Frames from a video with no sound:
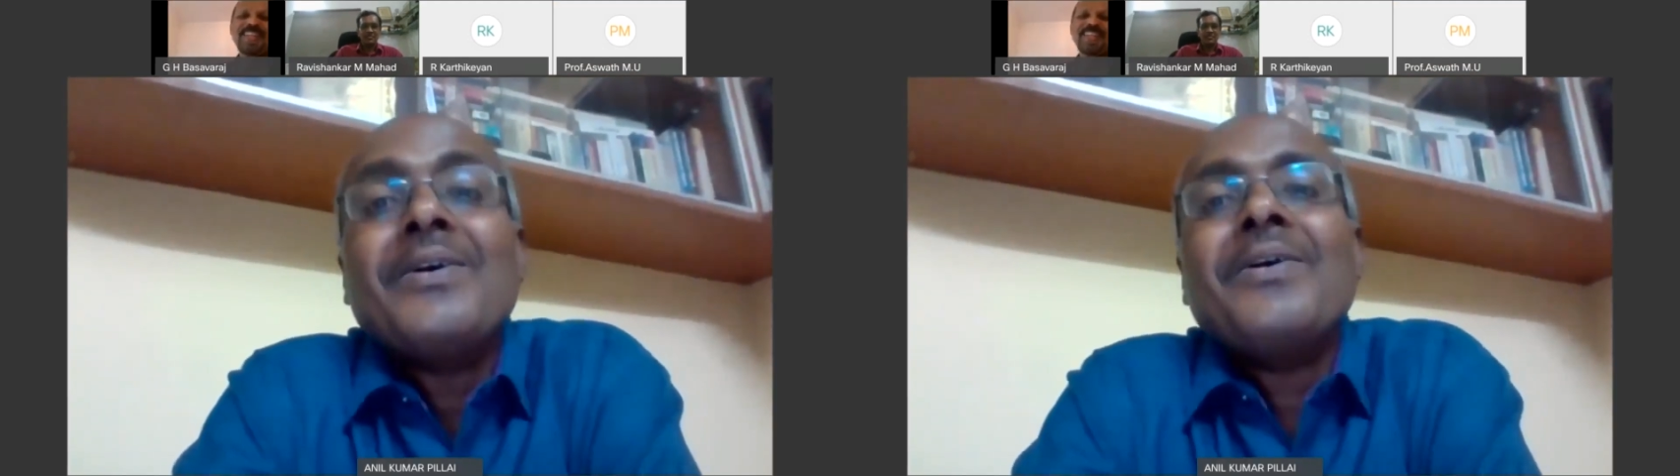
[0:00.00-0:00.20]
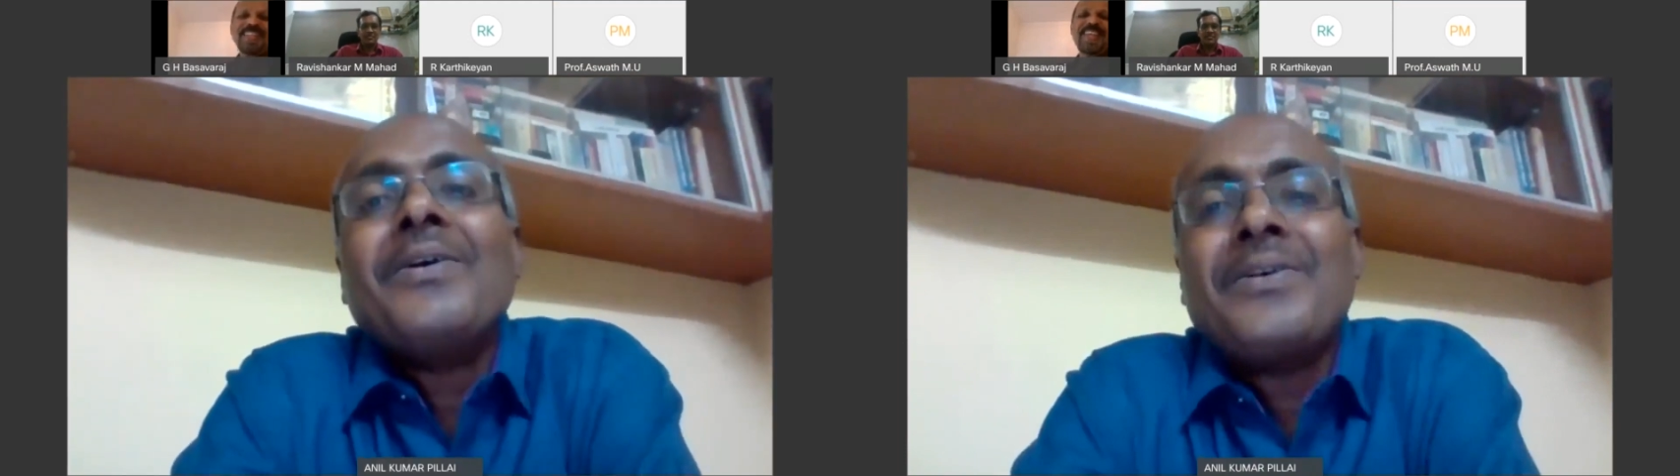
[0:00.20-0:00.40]

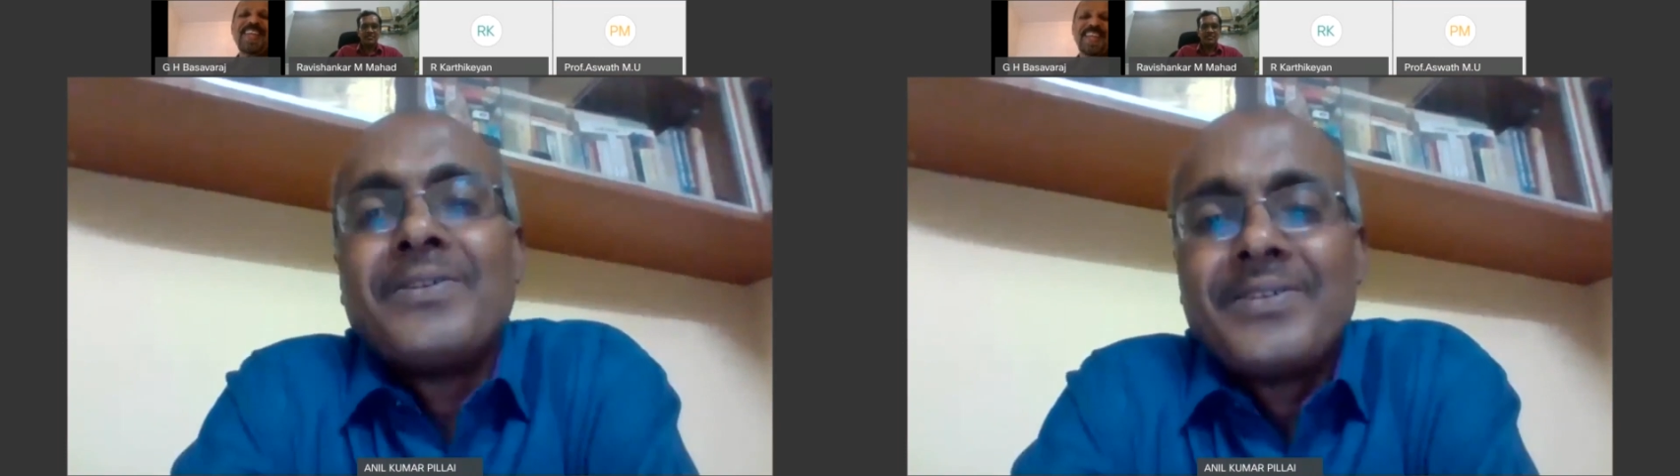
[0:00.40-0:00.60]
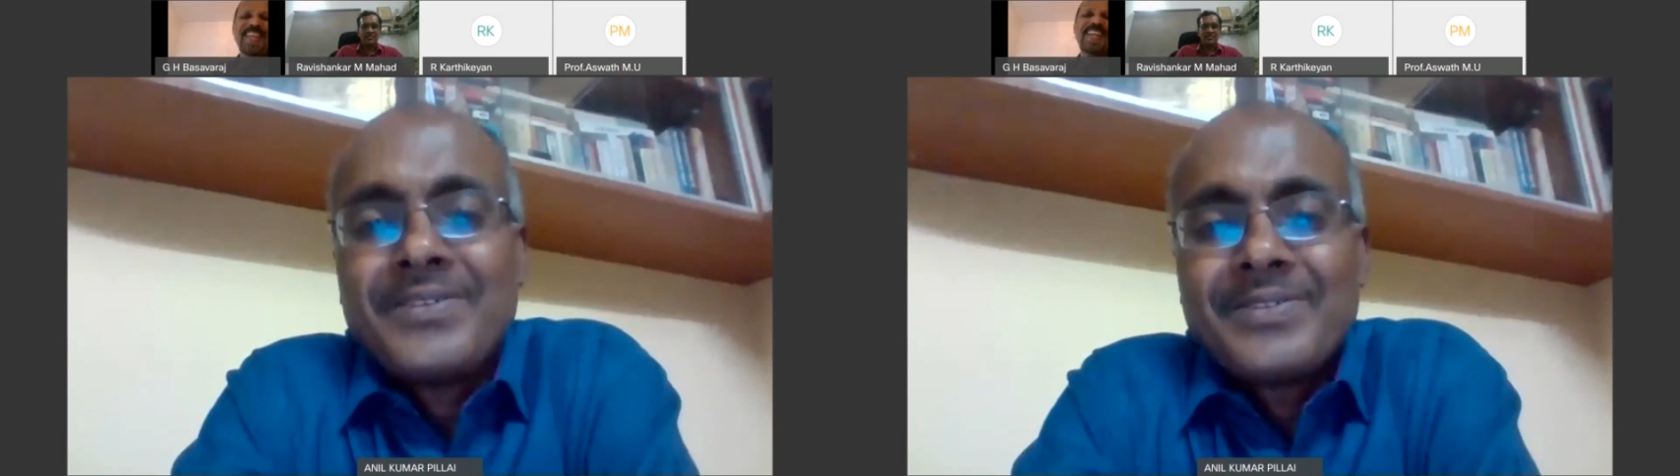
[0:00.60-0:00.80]

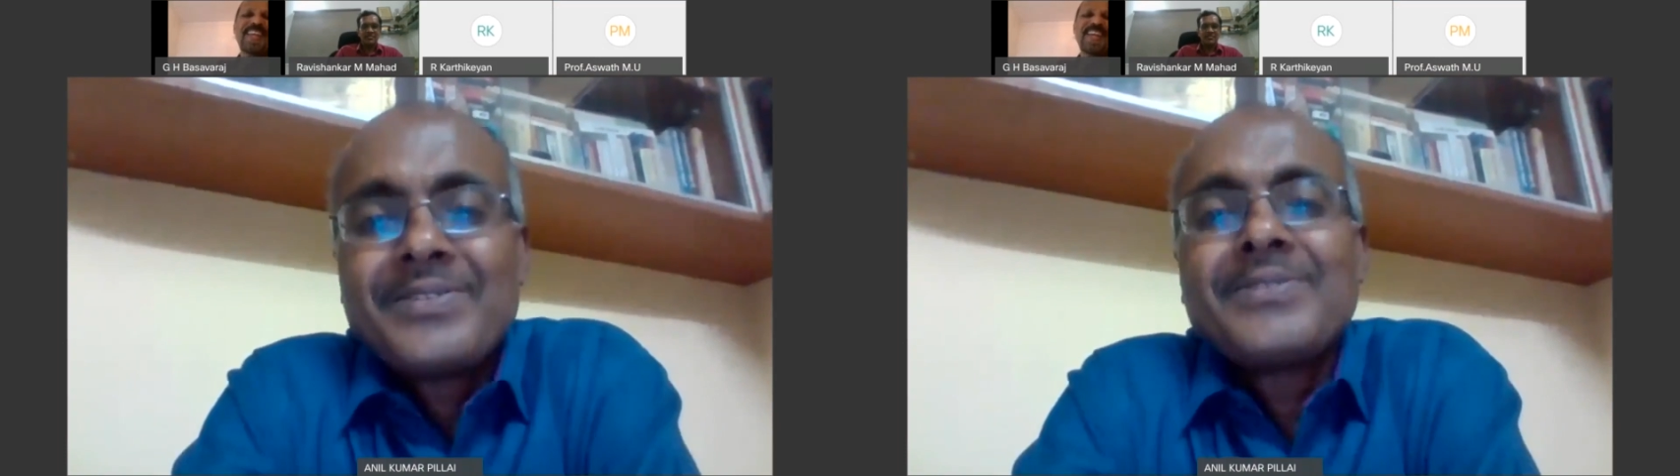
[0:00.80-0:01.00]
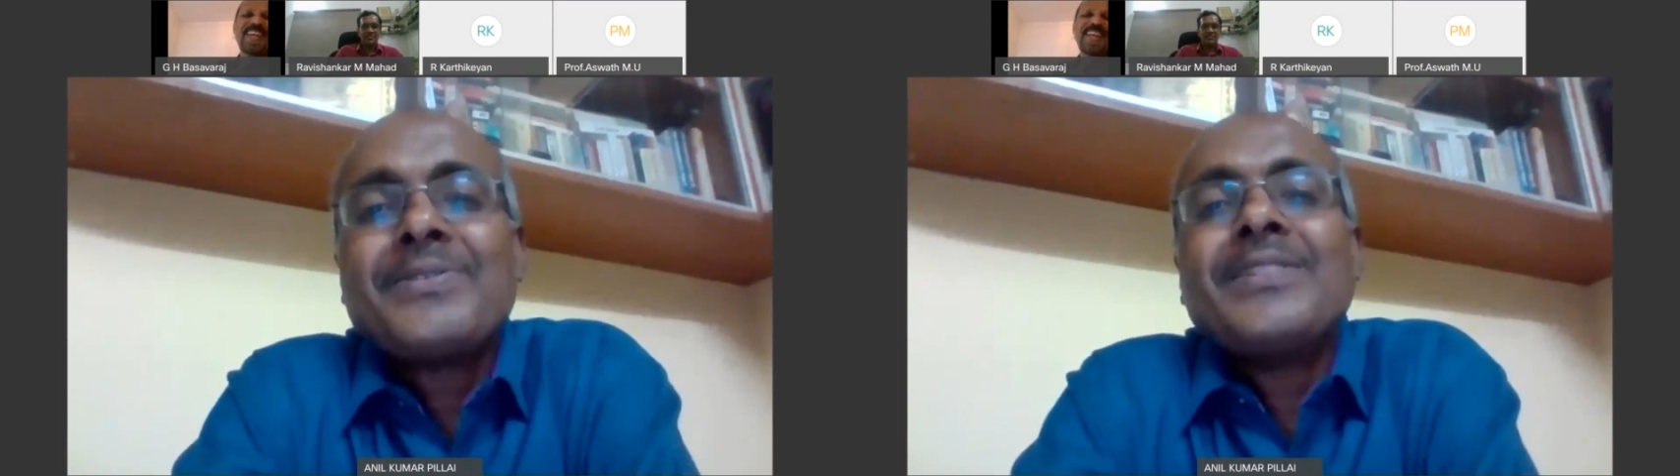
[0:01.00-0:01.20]
Oh,
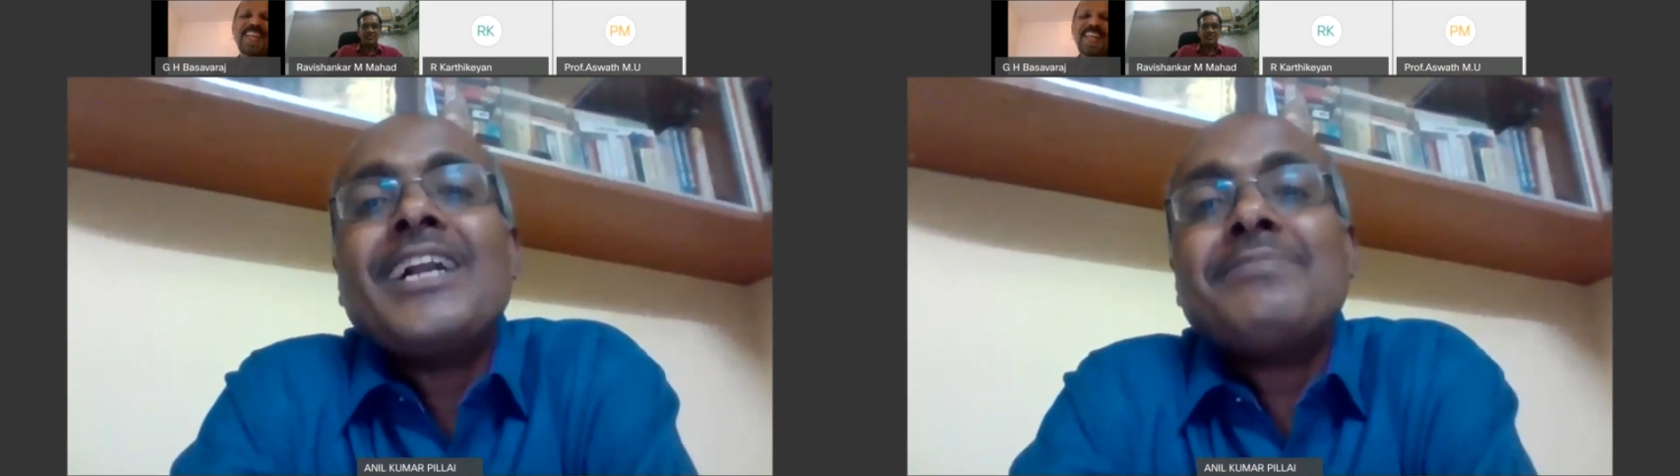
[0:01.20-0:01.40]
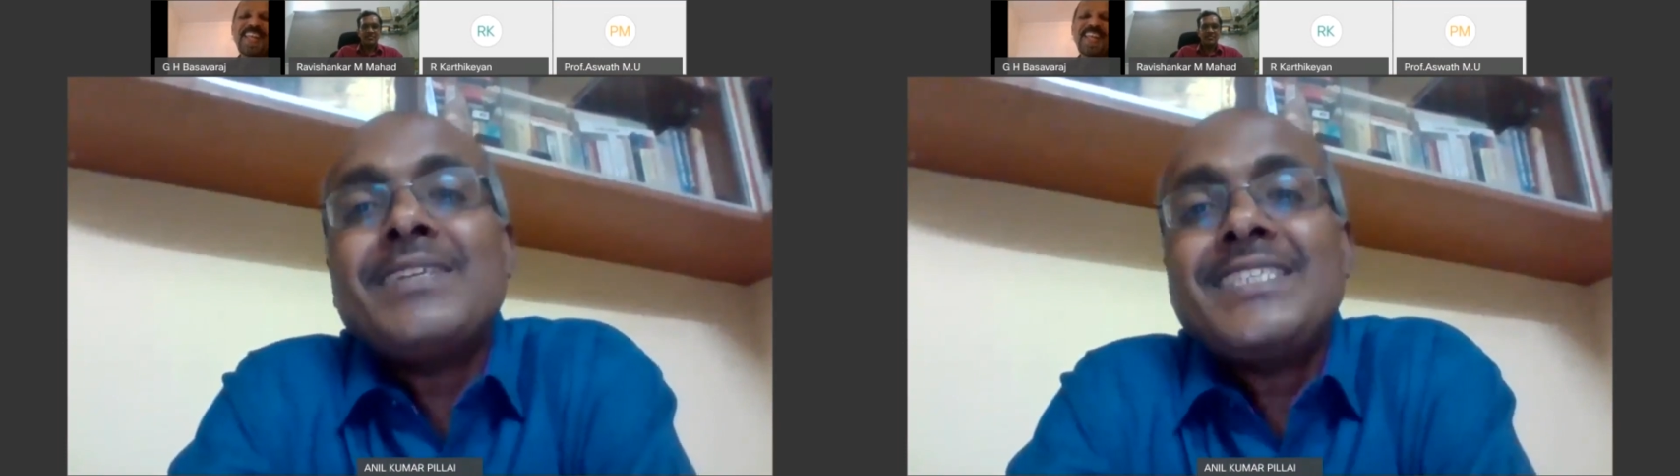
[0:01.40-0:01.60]

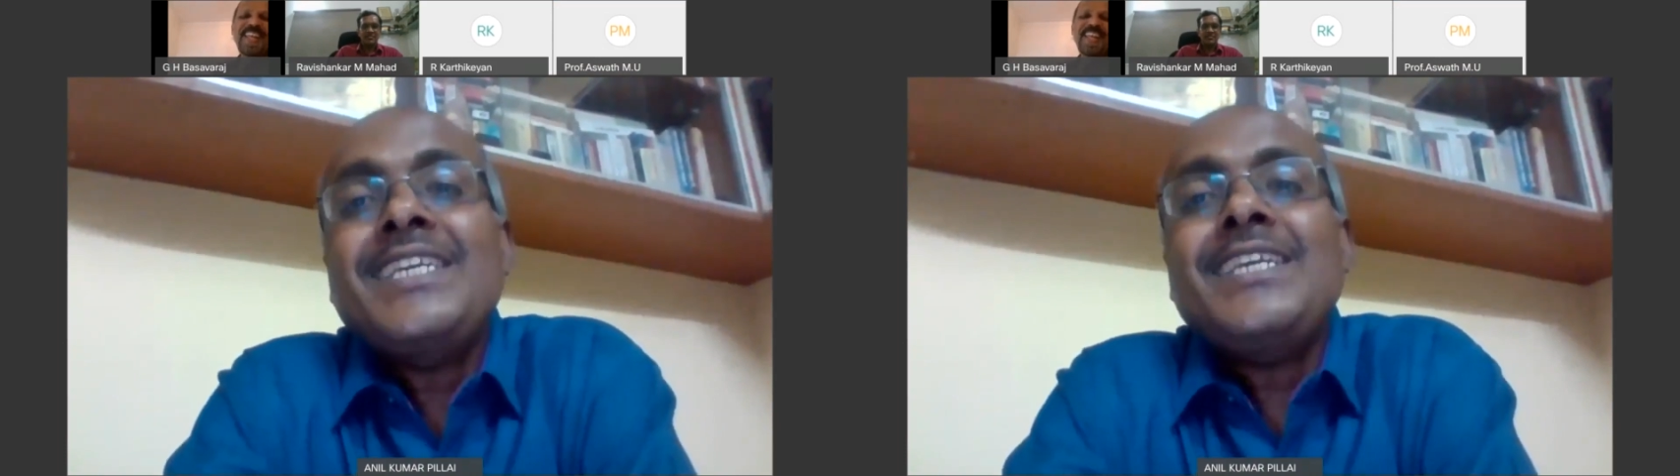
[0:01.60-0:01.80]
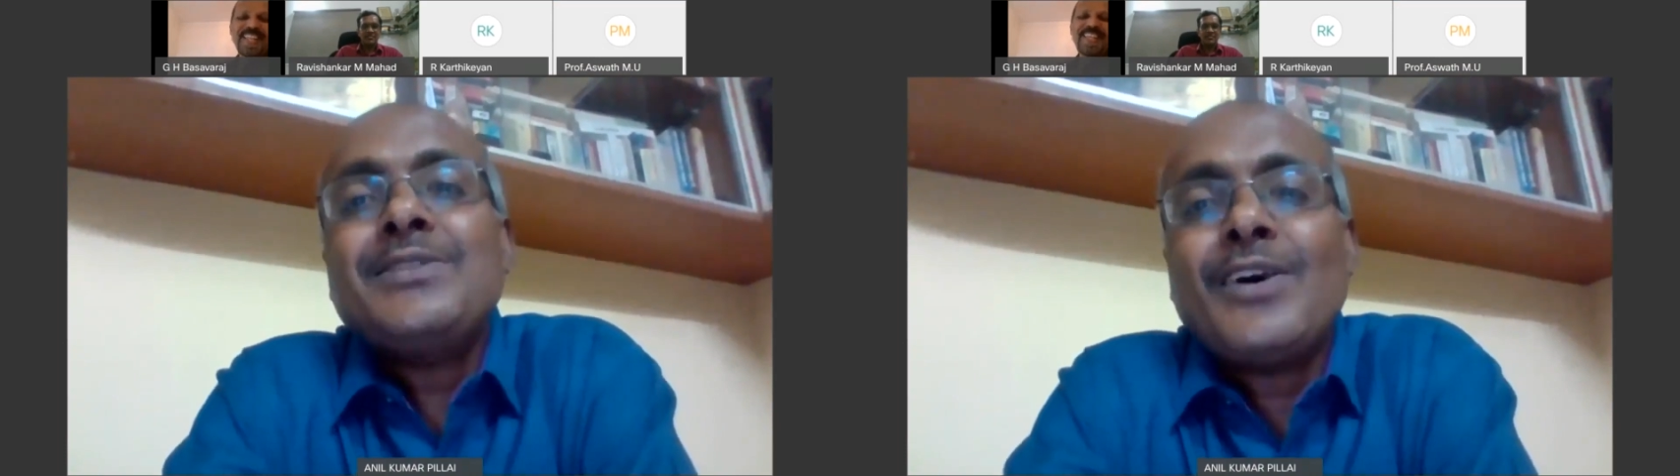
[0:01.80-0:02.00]
that much
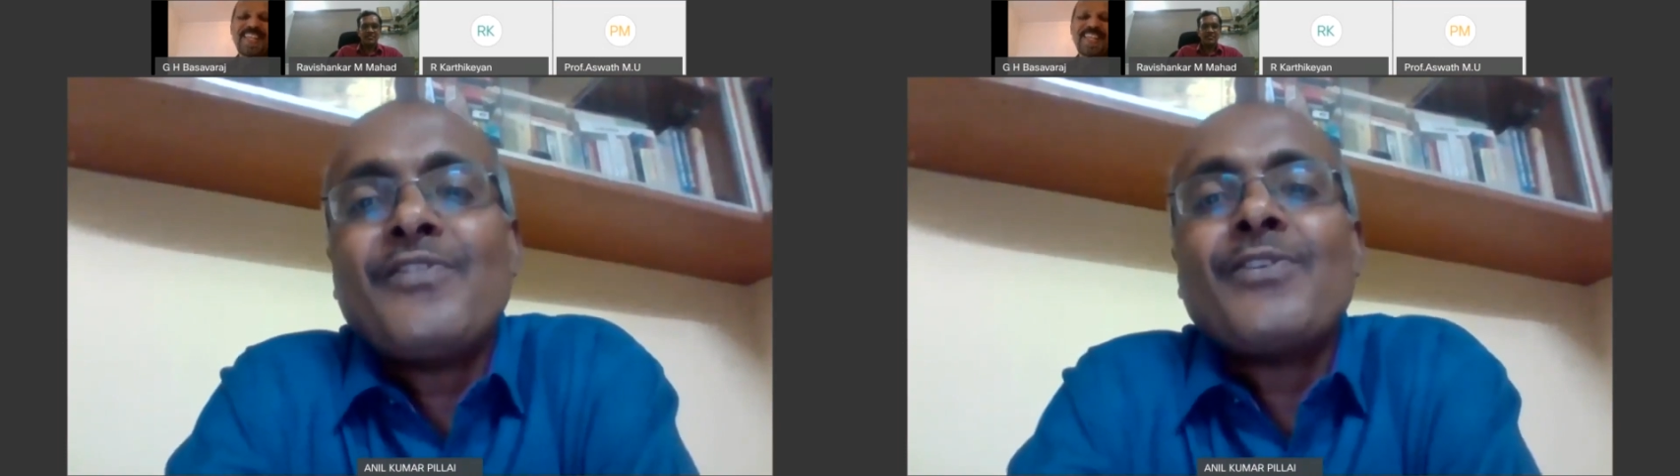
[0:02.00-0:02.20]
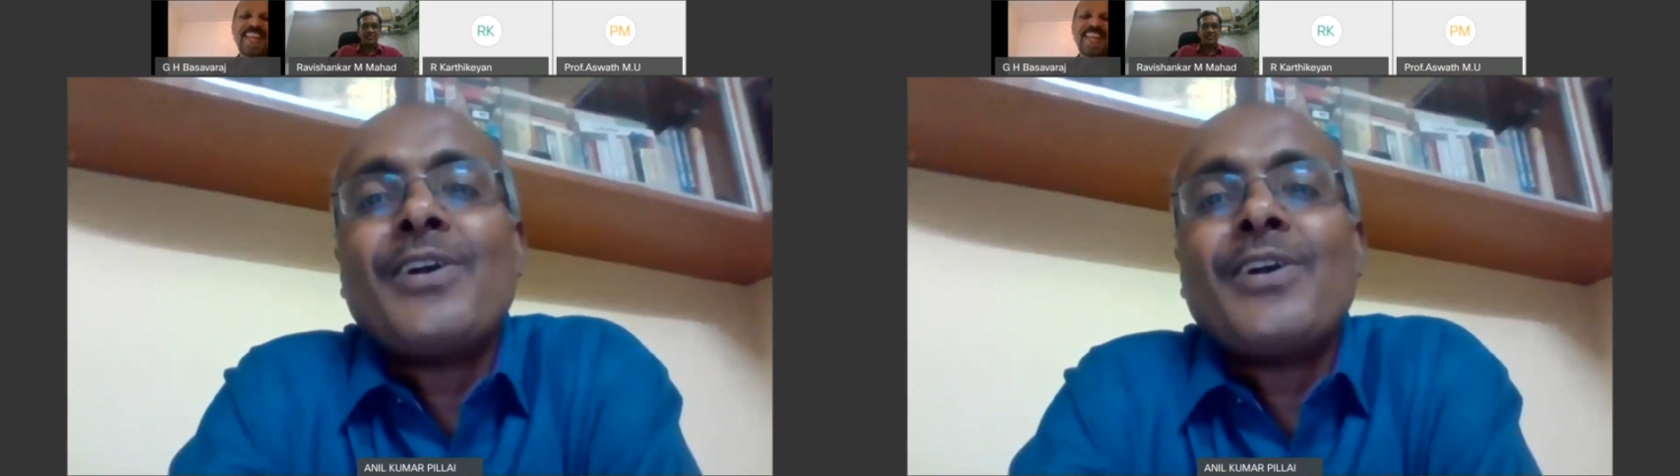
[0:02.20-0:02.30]
ease of